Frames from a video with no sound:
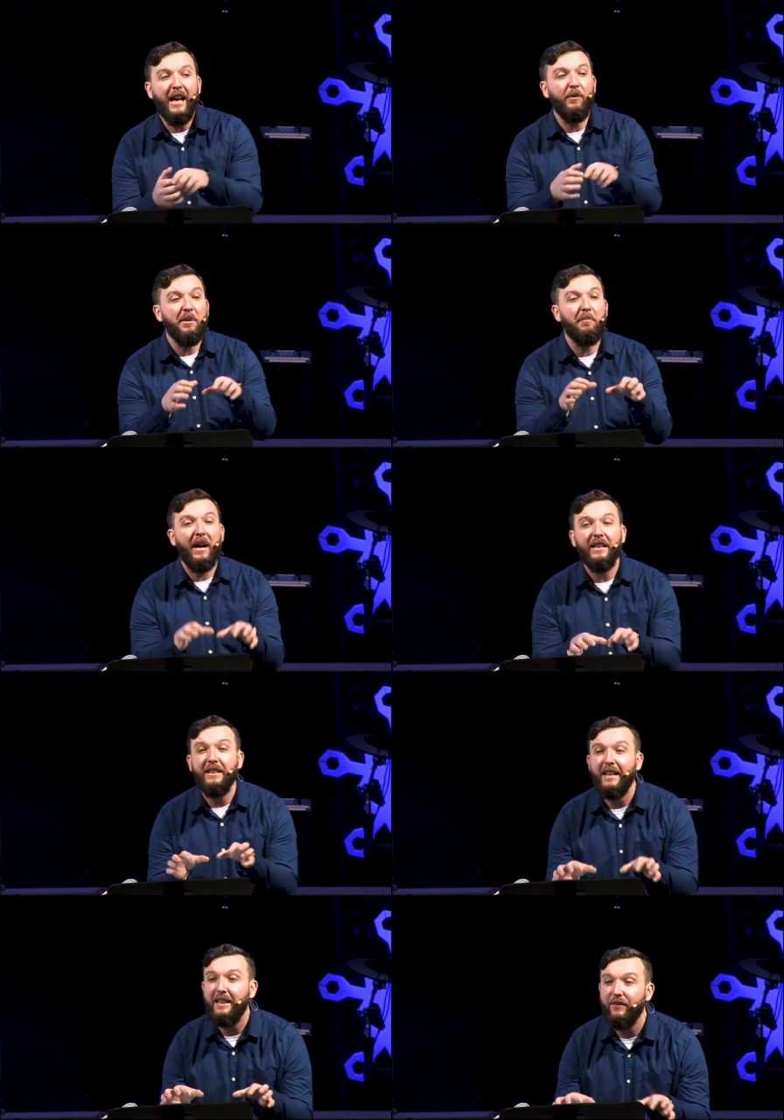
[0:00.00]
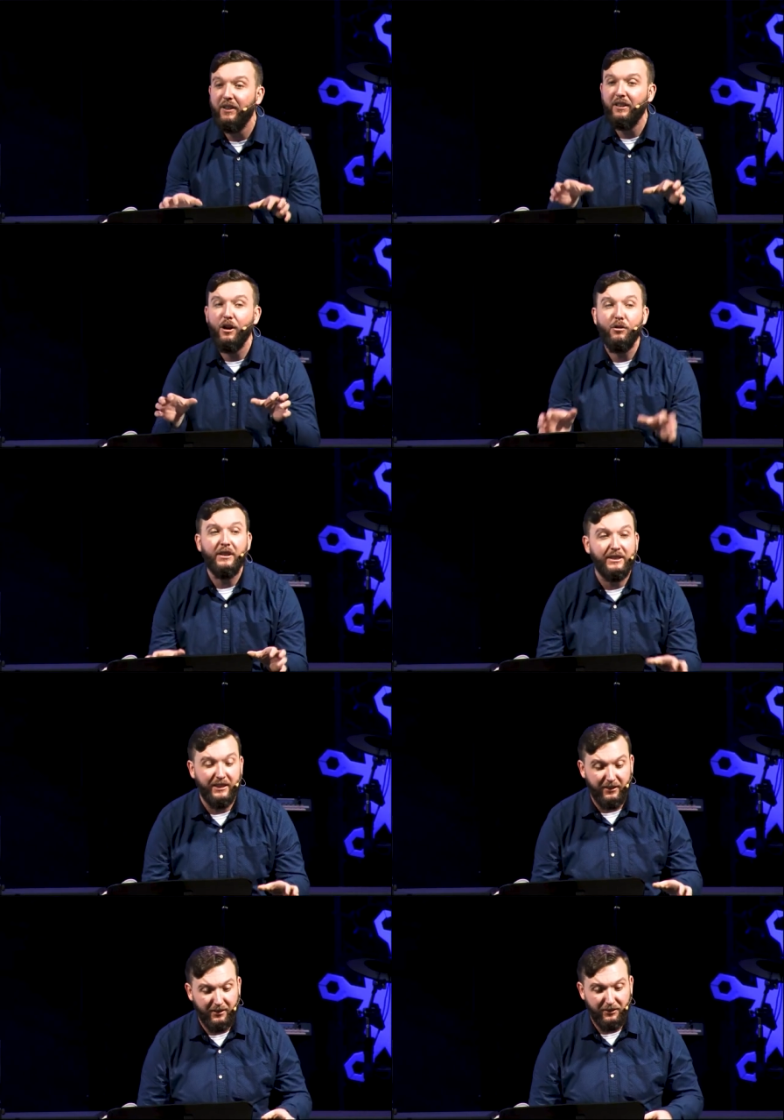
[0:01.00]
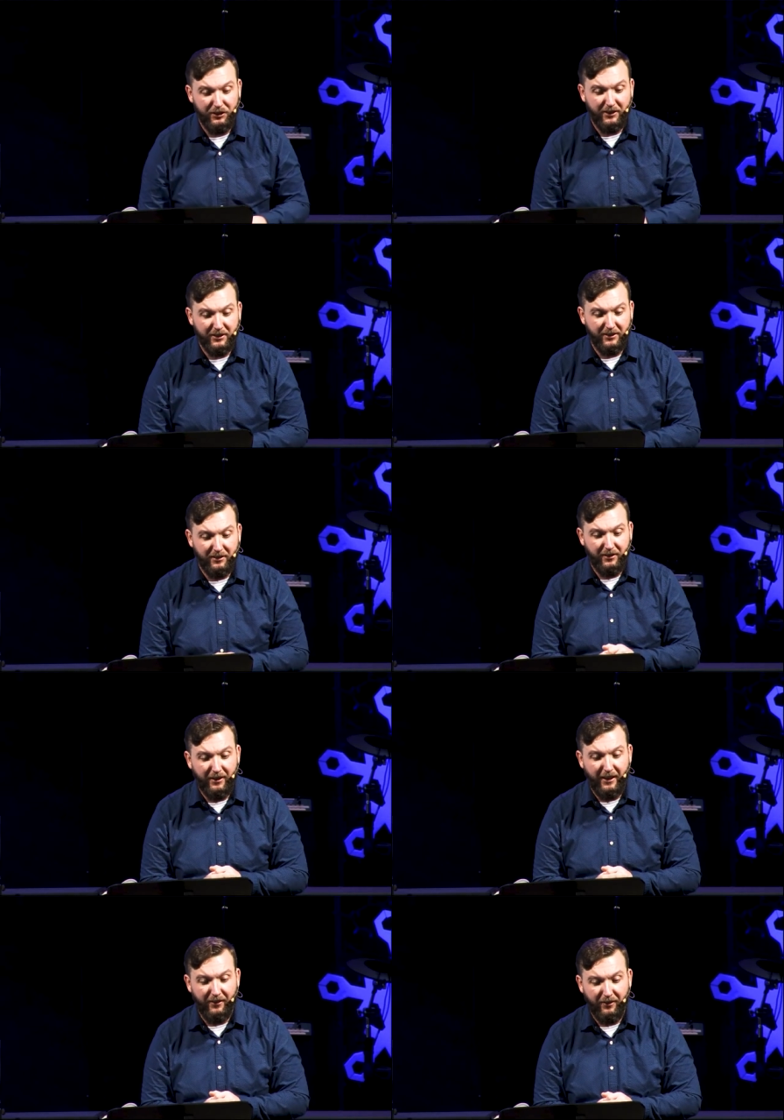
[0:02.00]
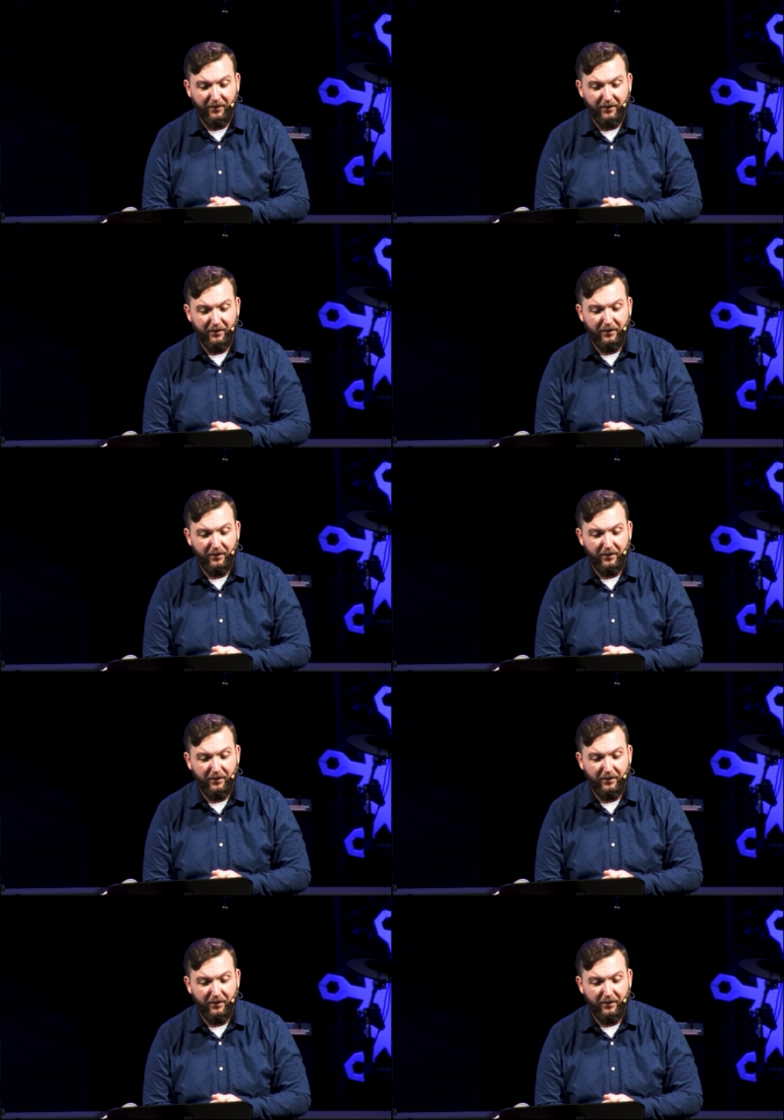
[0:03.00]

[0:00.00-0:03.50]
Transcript: and we might not even notice it, Jesus says.